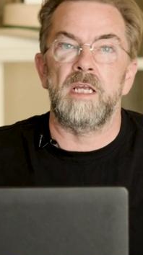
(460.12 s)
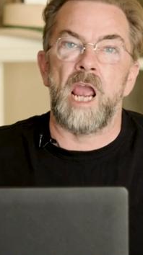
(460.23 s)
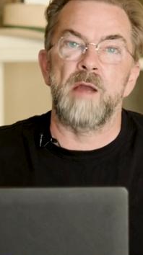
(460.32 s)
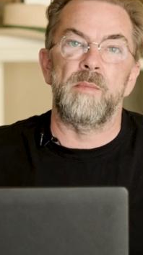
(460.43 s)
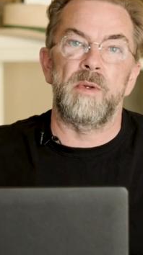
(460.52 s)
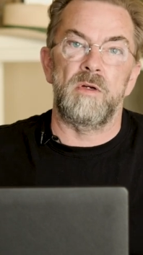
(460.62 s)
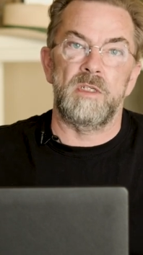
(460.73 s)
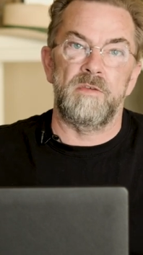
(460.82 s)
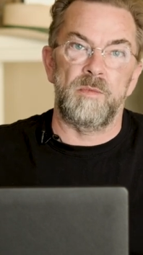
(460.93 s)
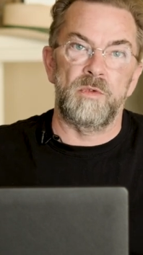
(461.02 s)
camera
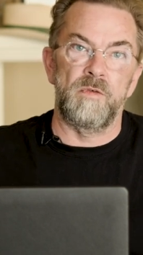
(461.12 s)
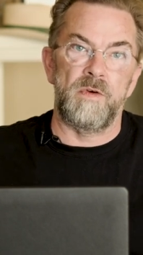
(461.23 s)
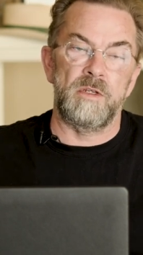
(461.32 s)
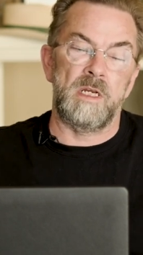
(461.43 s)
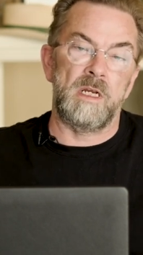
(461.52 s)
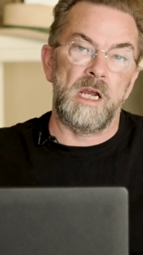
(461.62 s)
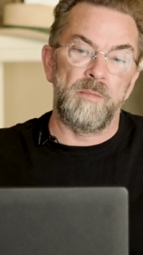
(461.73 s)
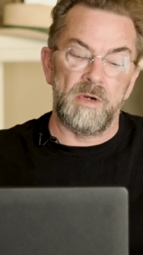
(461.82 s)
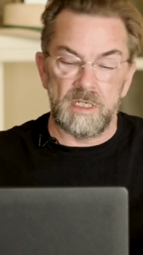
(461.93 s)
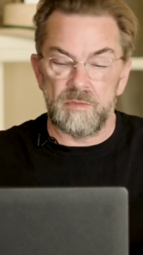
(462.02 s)
because it's from
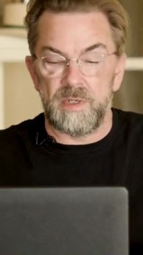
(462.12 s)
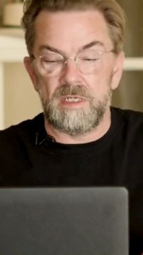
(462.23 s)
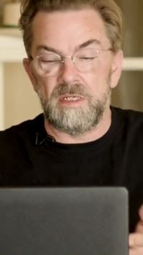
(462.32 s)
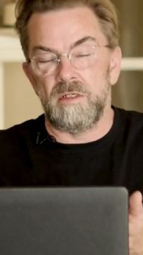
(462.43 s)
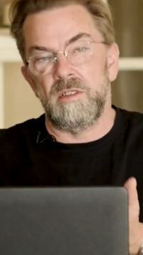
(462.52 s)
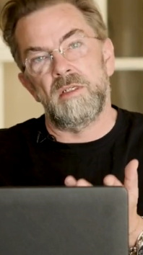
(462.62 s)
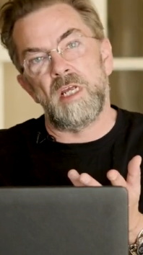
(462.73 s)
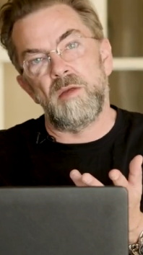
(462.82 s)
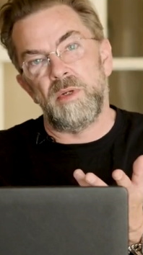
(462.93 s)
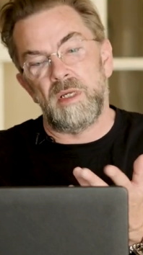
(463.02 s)
2009, but this is basically just a
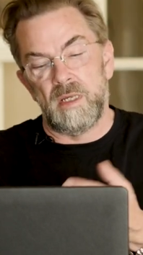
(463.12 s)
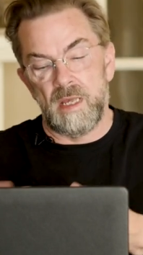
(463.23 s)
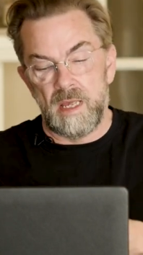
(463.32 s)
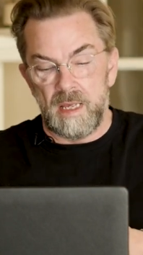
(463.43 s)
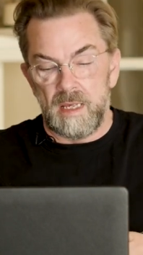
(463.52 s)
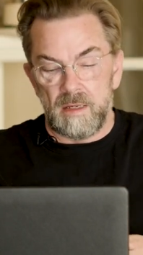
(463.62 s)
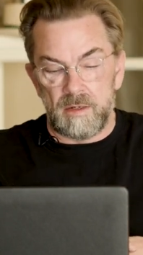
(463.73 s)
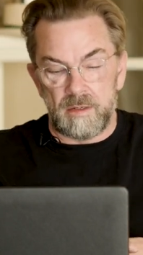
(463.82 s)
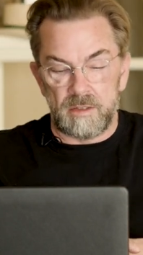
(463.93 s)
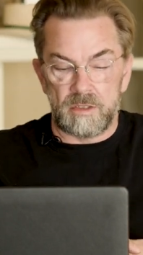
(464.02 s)
JPEG.
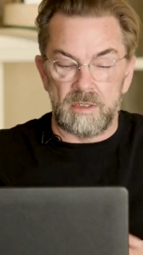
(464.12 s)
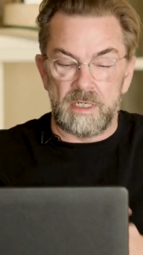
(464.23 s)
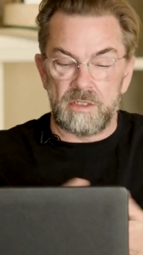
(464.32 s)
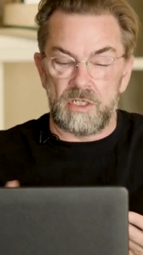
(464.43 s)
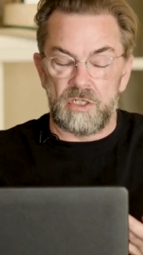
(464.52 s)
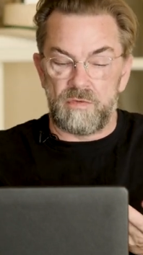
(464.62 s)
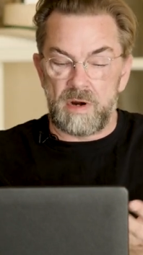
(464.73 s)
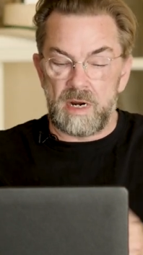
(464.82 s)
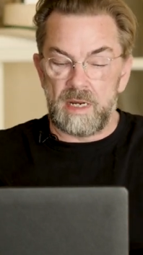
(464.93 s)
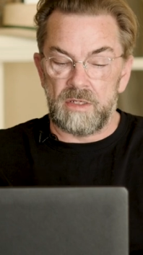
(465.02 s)
So let's just
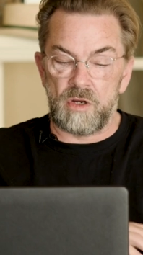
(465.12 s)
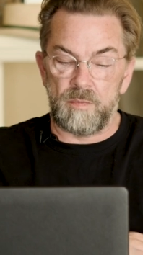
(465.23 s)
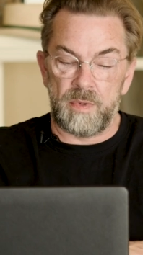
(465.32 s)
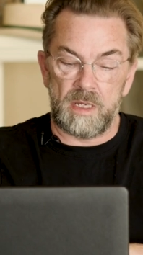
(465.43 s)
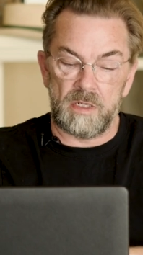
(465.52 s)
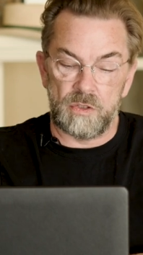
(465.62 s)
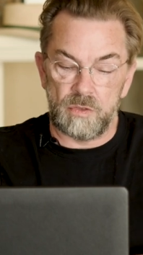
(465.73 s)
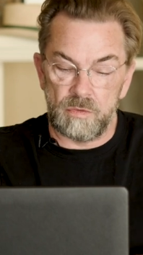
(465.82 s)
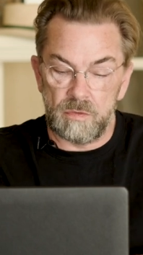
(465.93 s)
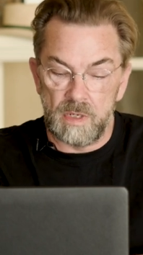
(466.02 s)
try and jump
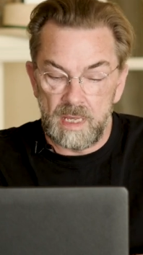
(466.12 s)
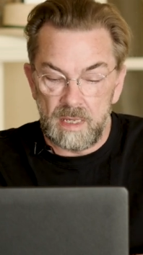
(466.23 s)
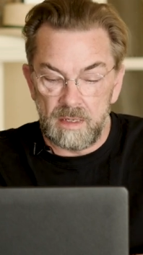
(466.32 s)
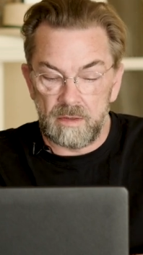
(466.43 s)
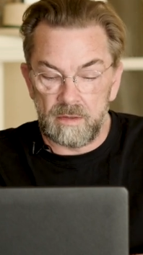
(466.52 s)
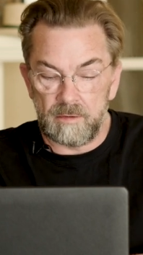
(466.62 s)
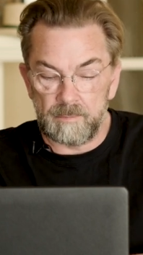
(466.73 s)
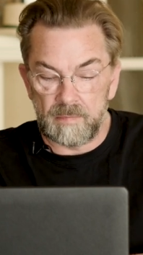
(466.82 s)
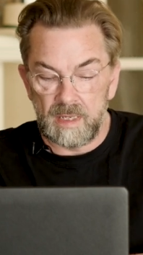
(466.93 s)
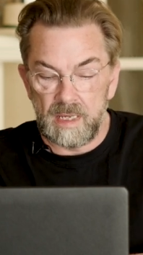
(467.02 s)
into
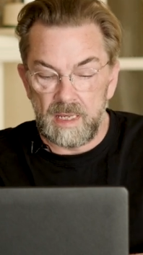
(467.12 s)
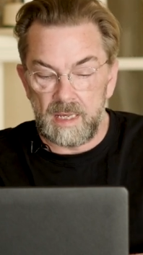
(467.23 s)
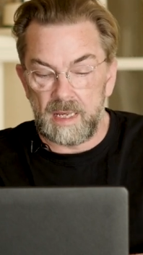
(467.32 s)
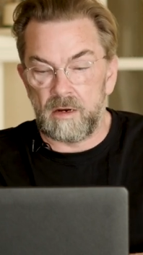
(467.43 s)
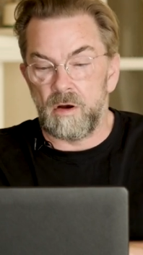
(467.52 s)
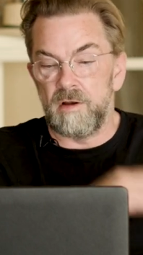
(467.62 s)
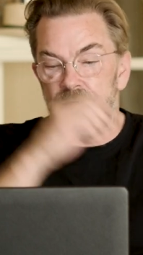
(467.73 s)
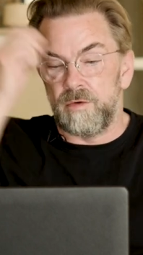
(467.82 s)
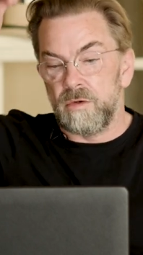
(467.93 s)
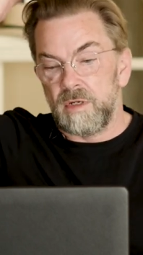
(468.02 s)
a color
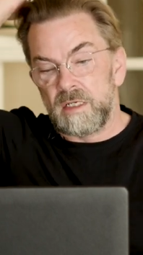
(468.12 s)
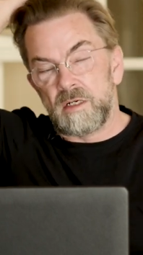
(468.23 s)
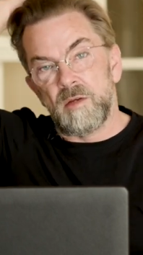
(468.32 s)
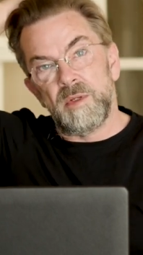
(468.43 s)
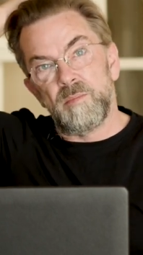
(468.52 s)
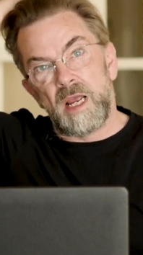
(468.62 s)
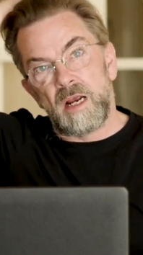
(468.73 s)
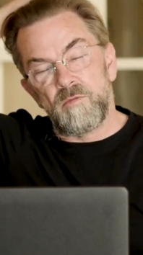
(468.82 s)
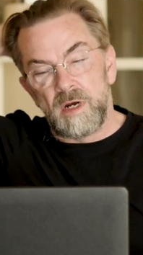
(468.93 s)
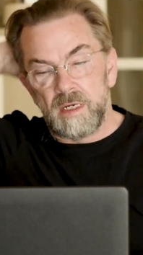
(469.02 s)
photo that's going to be
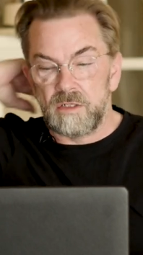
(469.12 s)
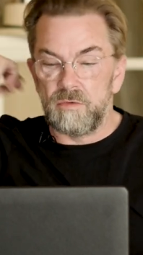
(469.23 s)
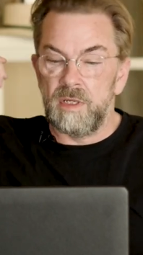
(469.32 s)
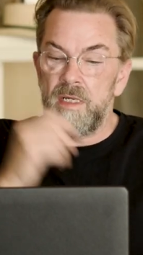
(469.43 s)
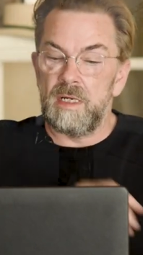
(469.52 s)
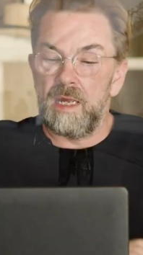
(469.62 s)
black and white. So here I